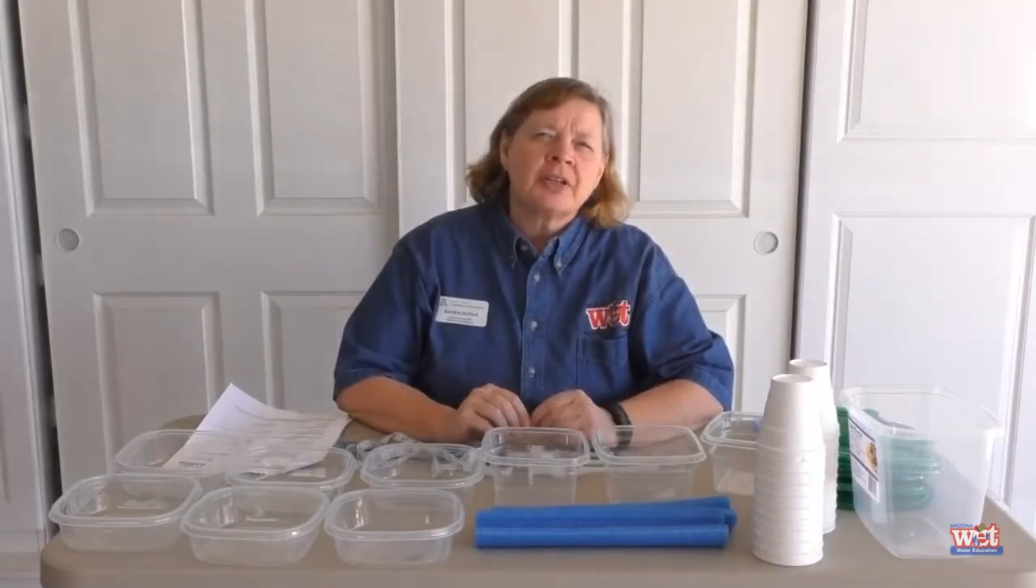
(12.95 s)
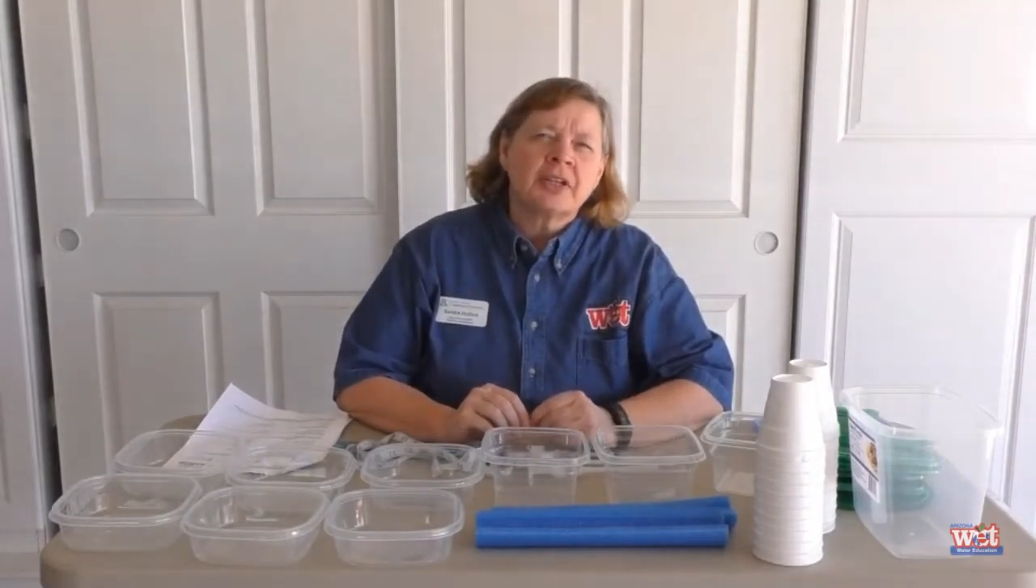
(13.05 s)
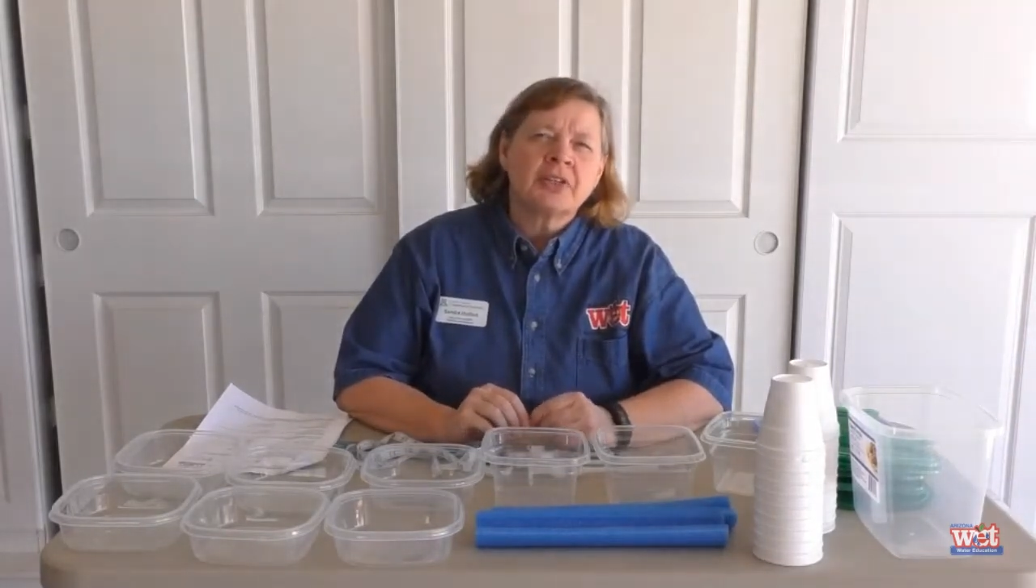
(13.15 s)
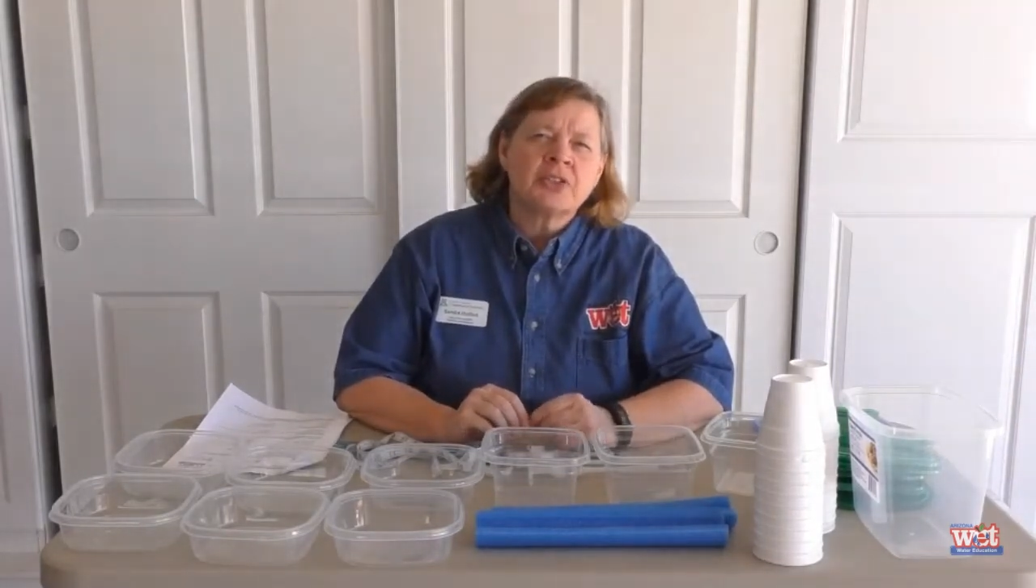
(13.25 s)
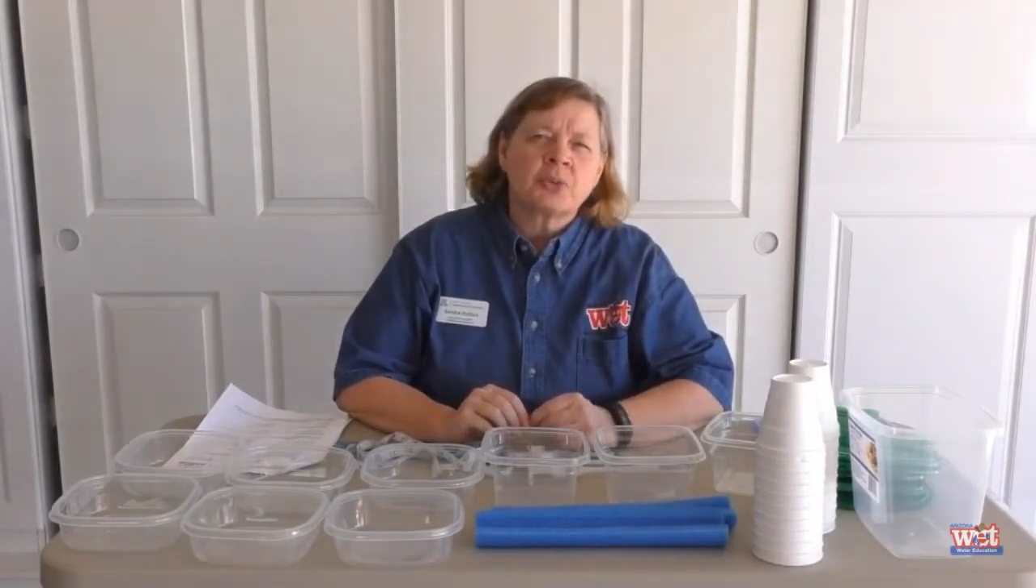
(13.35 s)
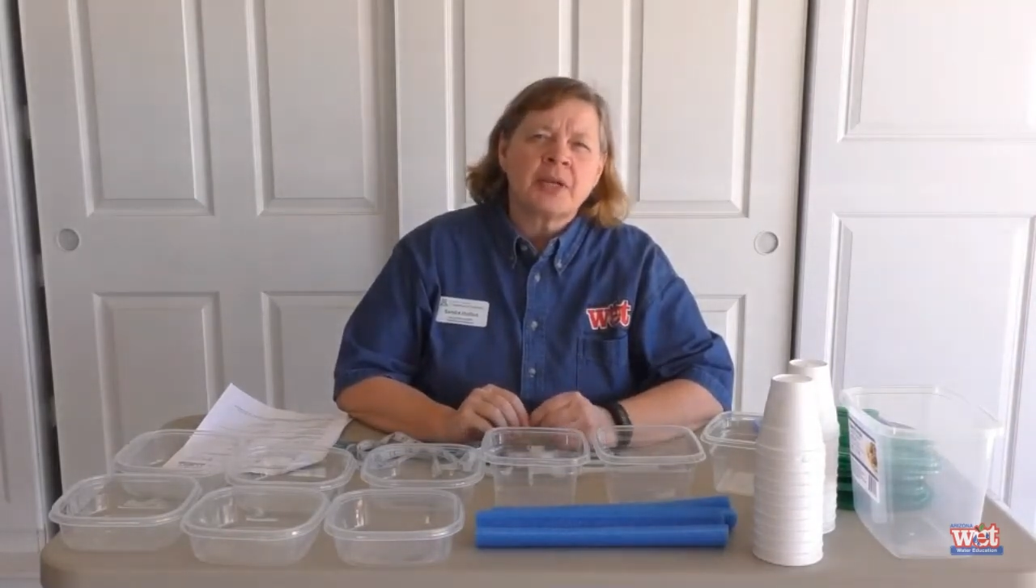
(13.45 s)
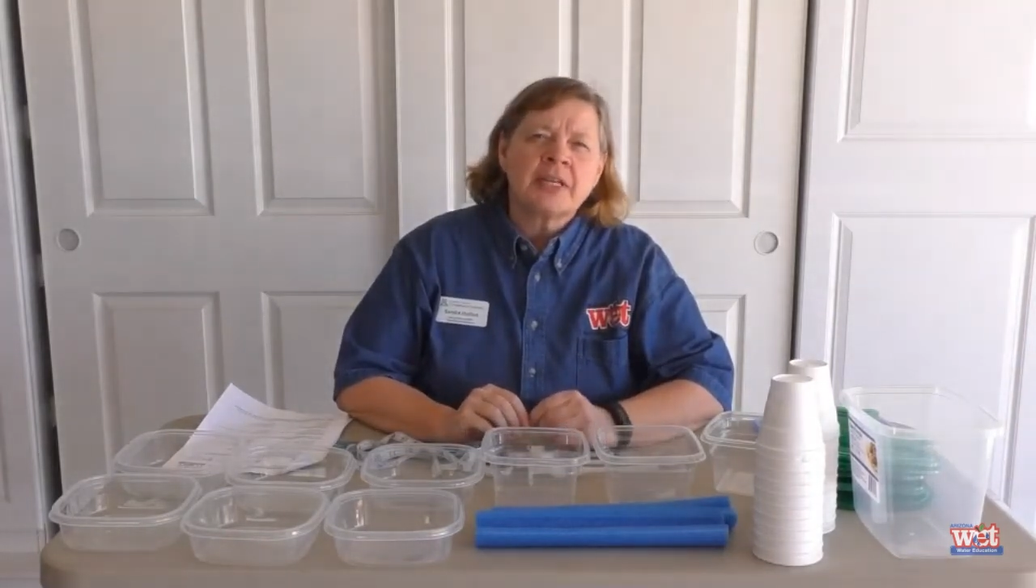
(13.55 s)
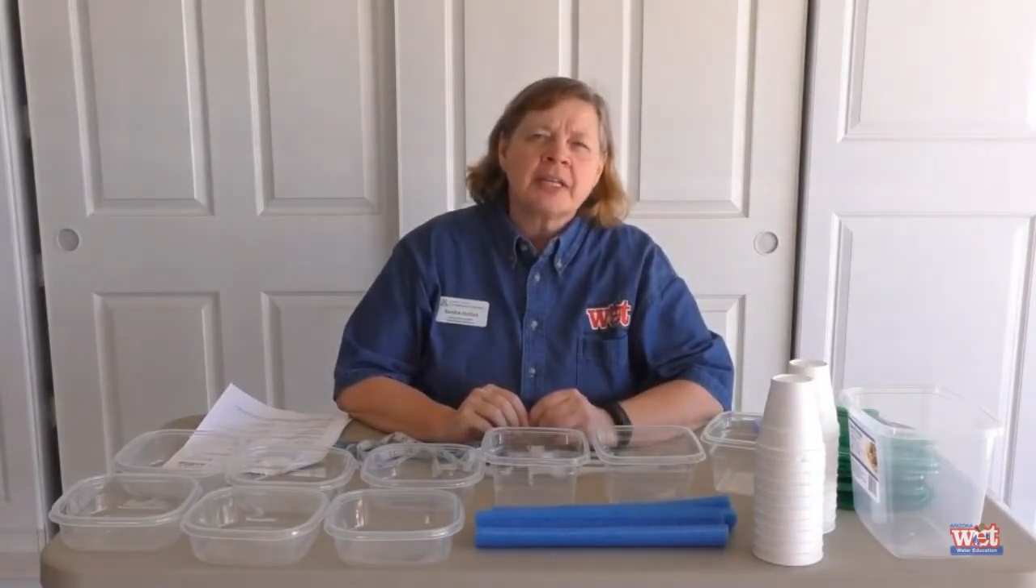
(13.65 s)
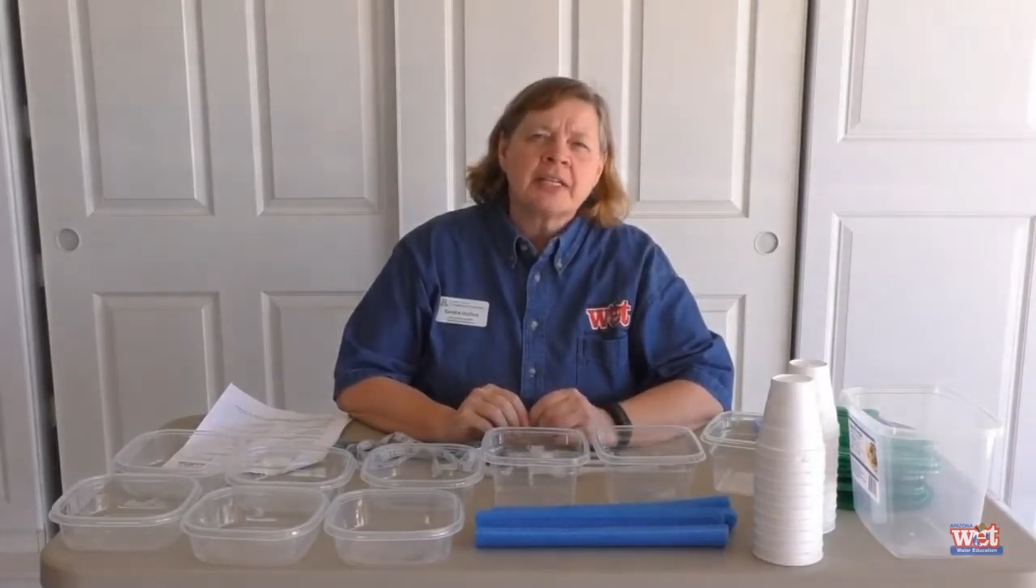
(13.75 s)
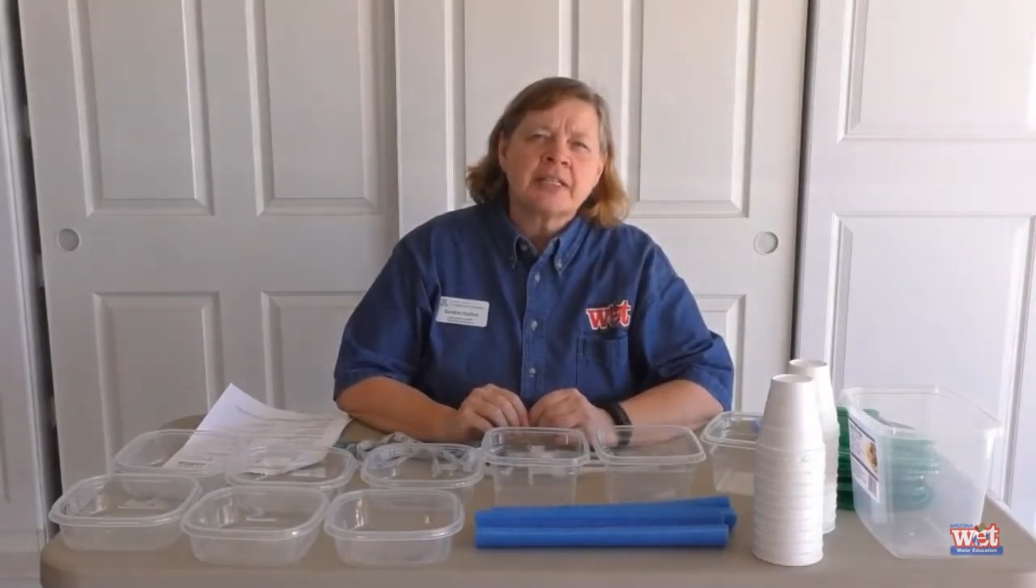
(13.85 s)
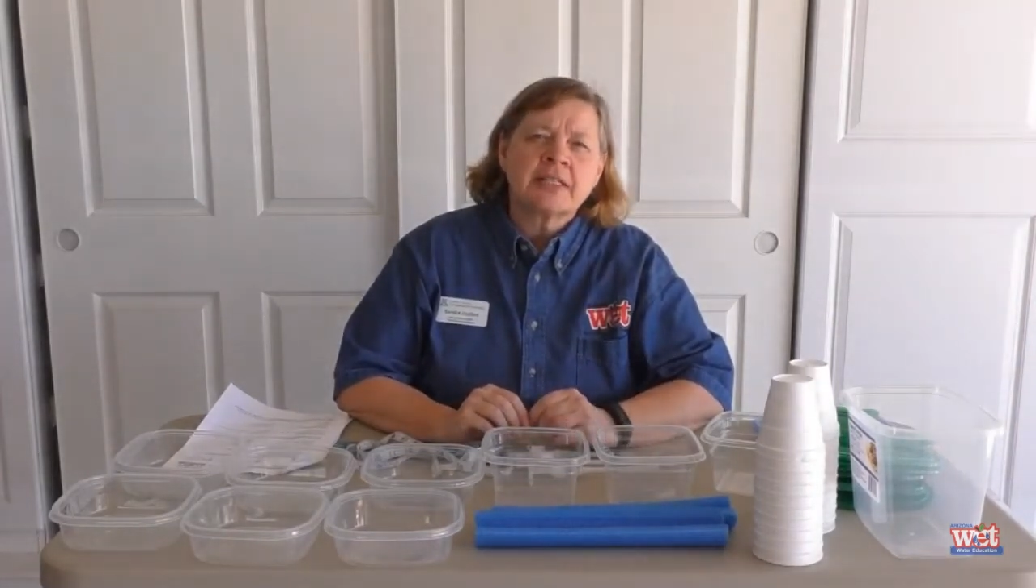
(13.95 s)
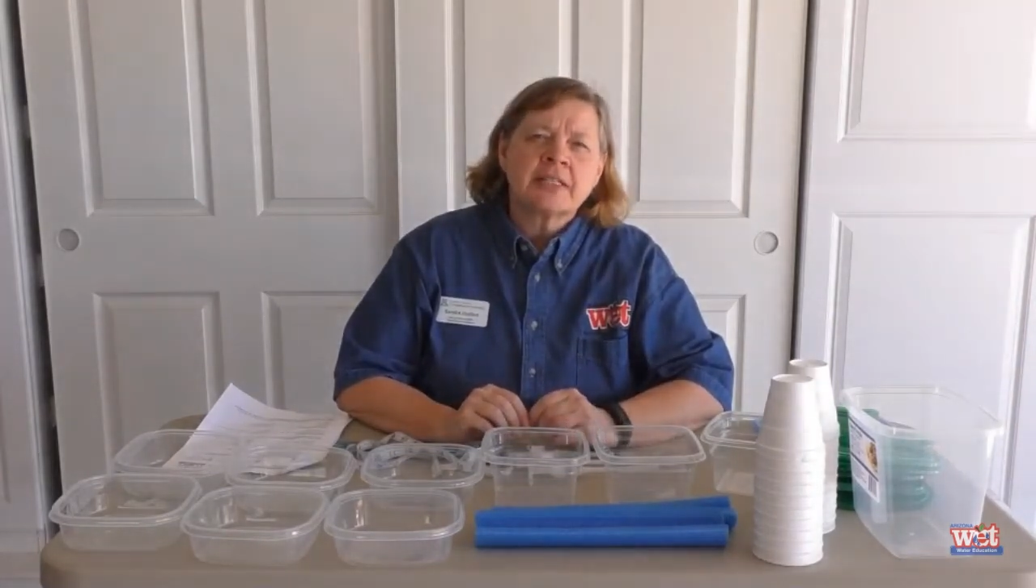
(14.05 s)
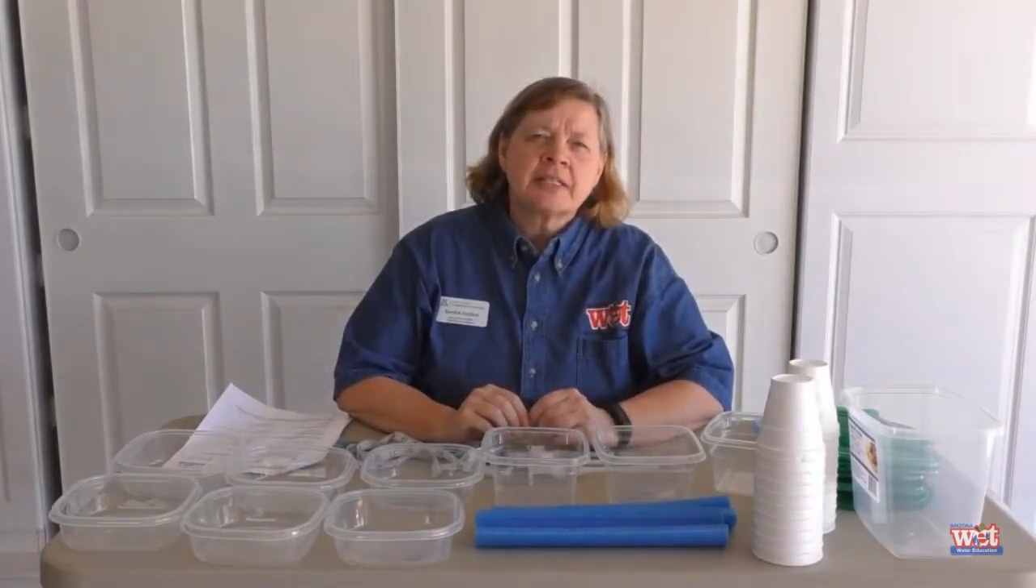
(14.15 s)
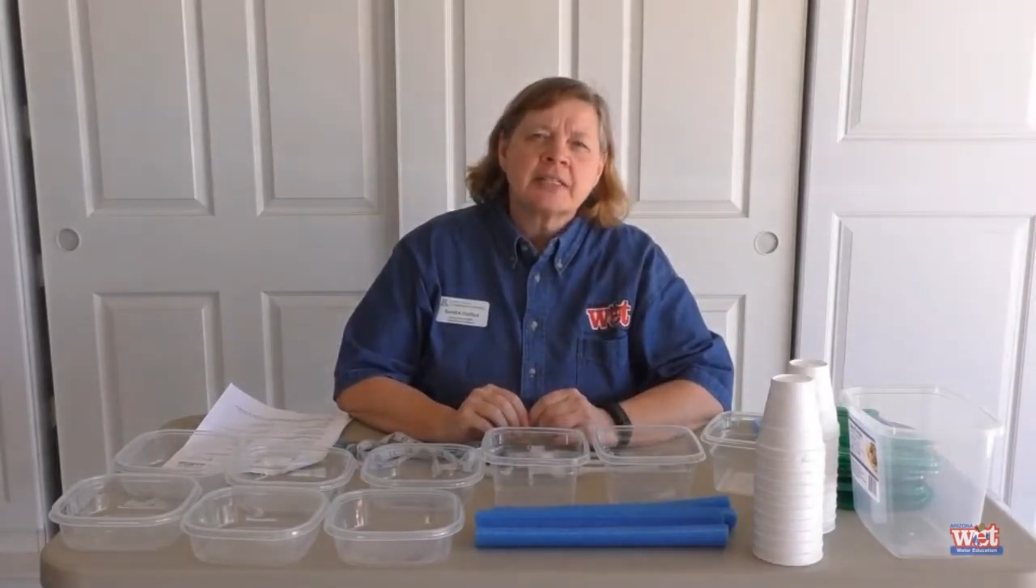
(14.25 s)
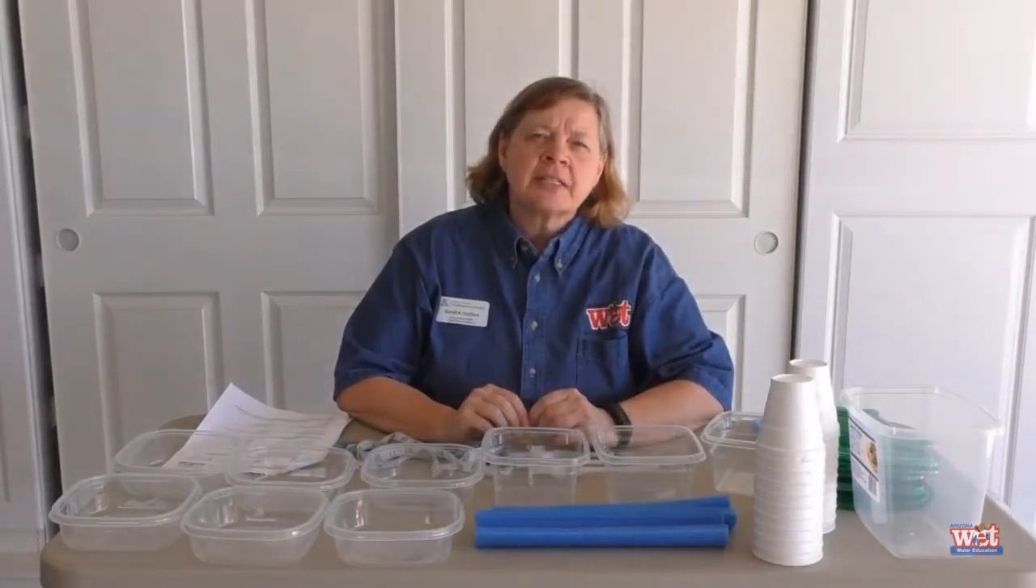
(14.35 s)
and a constraint is?